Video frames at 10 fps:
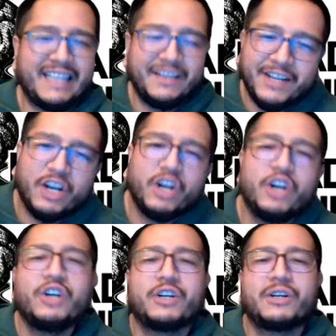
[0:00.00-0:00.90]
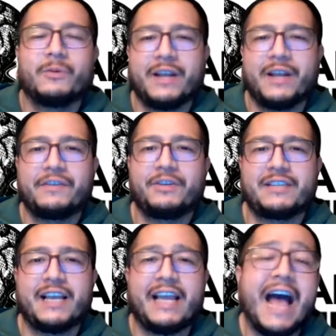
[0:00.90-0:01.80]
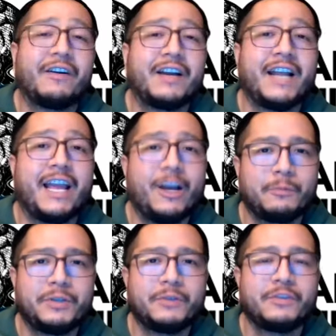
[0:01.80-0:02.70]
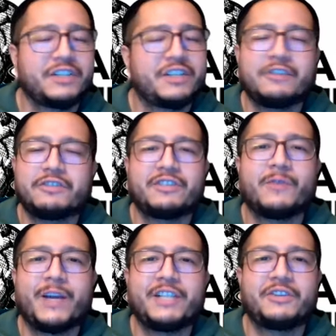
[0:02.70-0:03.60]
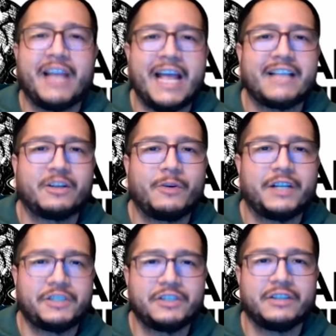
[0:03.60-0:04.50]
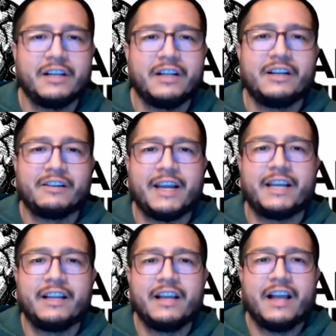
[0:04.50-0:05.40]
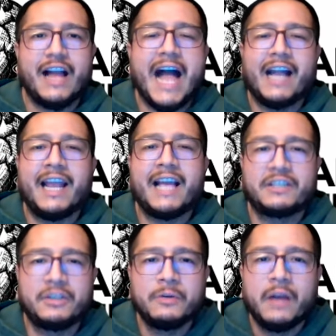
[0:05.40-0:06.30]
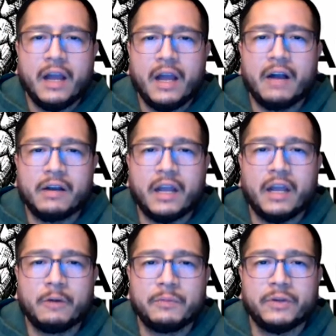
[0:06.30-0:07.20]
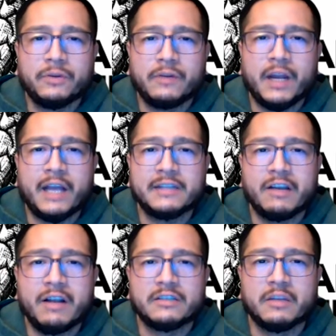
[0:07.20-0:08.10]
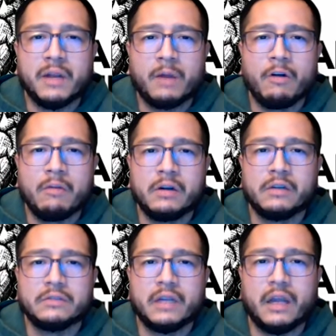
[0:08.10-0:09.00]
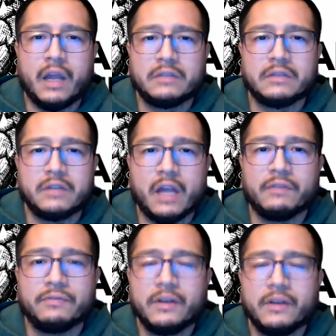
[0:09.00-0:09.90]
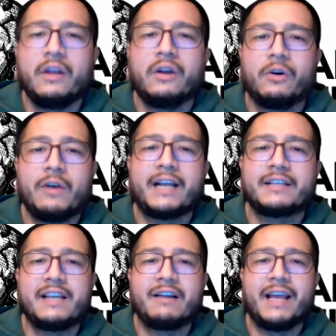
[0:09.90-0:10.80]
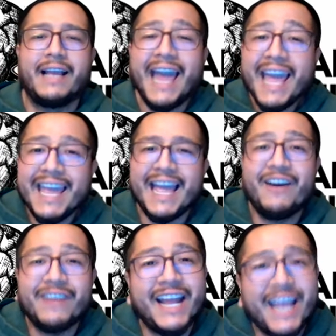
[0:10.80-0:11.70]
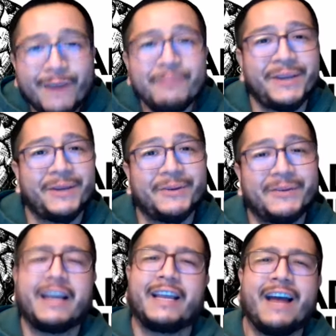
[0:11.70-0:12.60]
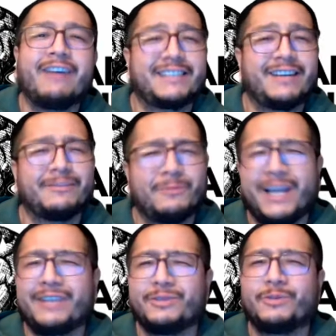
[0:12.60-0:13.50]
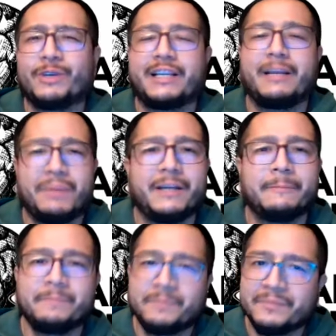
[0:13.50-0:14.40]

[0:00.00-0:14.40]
giving a hook whenever you say, how can I help you? There's hundreds of ways you can ask a question, right? I can ask you, how can I help you, right? I sound like someone at Walmart that hates their life. Or I can sound like, hey, how can I help you, right? And now I sound way too quirky, but